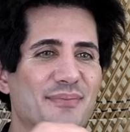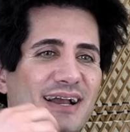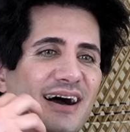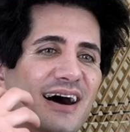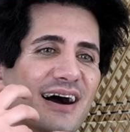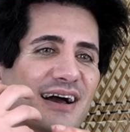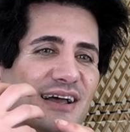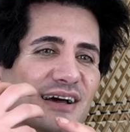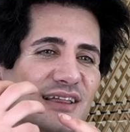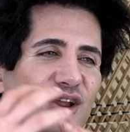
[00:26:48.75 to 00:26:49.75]
like,
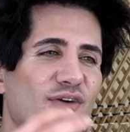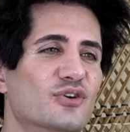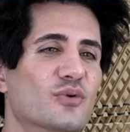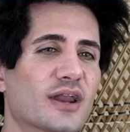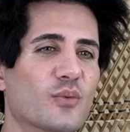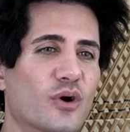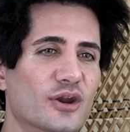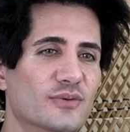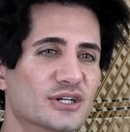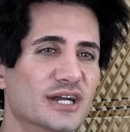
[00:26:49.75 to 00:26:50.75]
I love you and I want
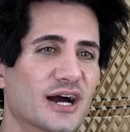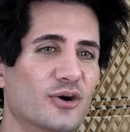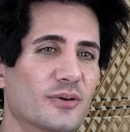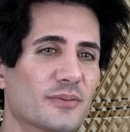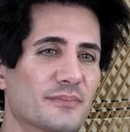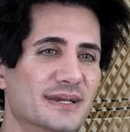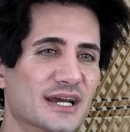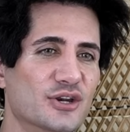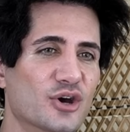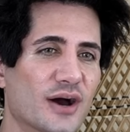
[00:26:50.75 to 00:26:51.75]
to reach out because
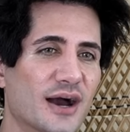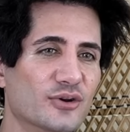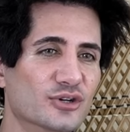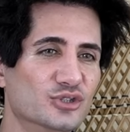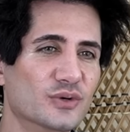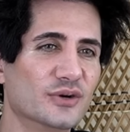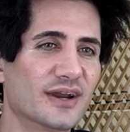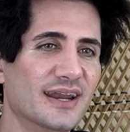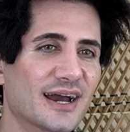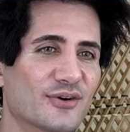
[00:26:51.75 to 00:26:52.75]
I know how you're doing
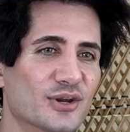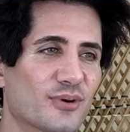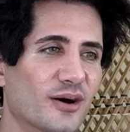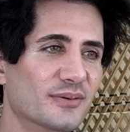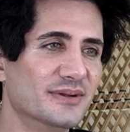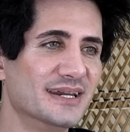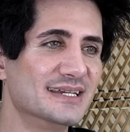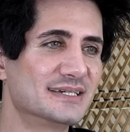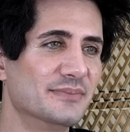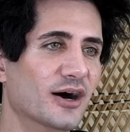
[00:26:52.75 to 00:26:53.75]
right now and you probably
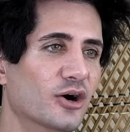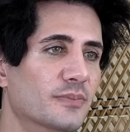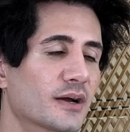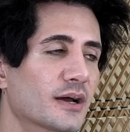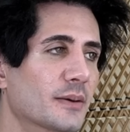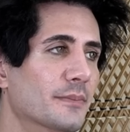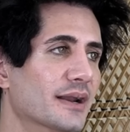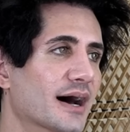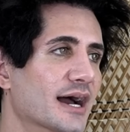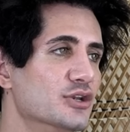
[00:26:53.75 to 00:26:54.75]
need some help.
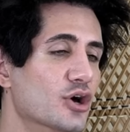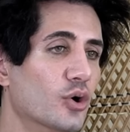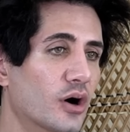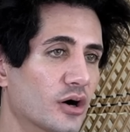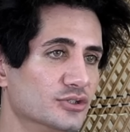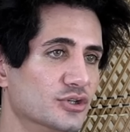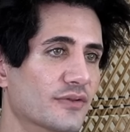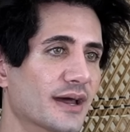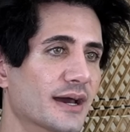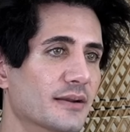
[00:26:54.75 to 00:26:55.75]
But I know also
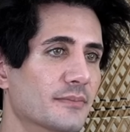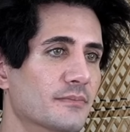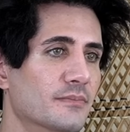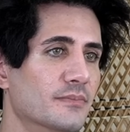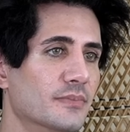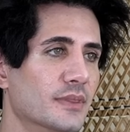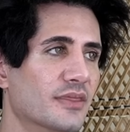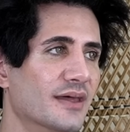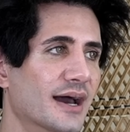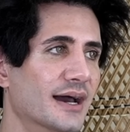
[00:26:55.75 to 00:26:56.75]

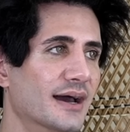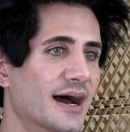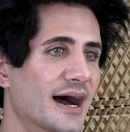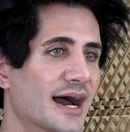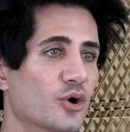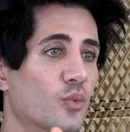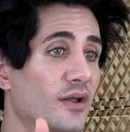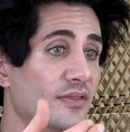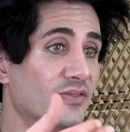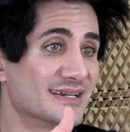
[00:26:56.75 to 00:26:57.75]
that I don't
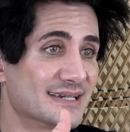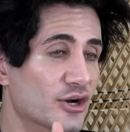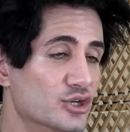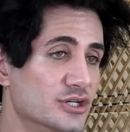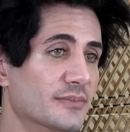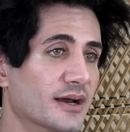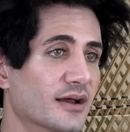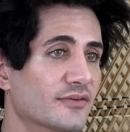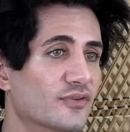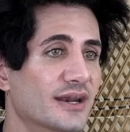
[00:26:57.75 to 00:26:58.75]
want this energy in my
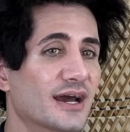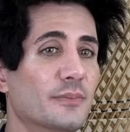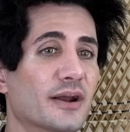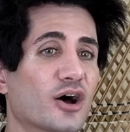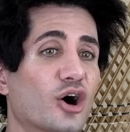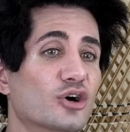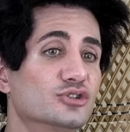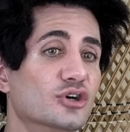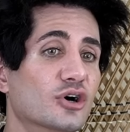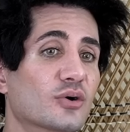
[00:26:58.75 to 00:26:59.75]
life right now, but I
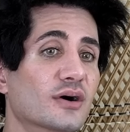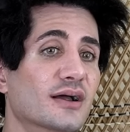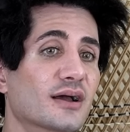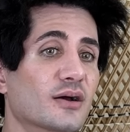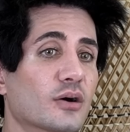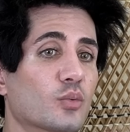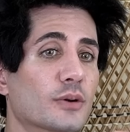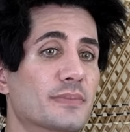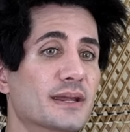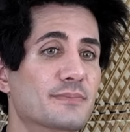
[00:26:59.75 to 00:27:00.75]
also
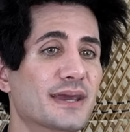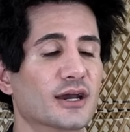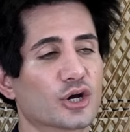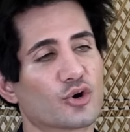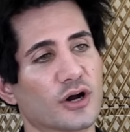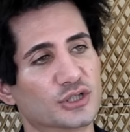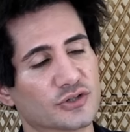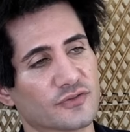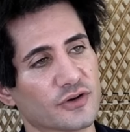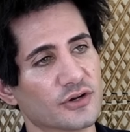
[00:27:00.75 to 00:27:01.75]
would be being a crutch
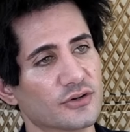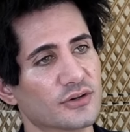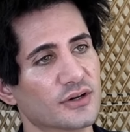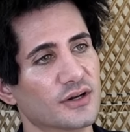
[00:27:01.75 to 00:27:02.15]
for you.